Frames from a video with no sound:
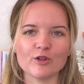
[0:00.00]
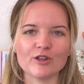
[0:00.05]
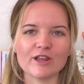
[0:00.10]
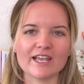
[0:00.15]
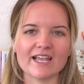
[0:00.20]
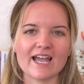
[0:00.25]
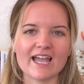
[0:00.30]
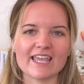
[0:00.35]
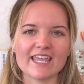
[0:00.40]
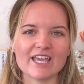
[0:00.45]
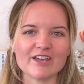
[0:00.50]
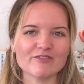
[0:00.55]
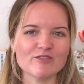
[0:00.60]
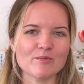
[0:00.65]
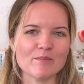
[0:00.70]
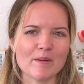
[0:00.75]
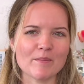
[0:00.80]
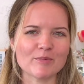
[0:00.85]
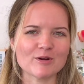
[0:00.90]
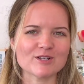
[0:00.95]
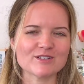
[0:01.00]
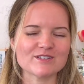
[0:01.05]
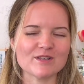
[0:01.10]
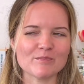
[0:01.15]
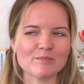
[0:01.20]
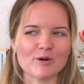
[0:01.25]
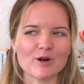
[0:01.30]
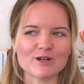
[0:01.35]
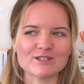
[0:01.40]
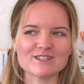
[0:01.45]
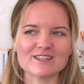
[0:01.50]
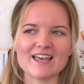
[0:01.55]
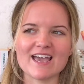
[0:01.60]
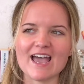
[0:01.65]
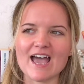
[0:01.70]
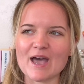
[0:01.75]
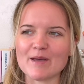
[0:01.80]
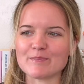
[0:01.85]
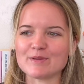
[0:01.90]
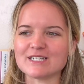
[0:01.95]
Like, I can't remember some parts that
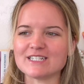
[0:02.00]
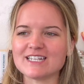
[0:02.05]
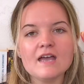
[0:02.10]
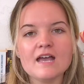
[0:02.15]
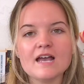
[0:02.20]
happened.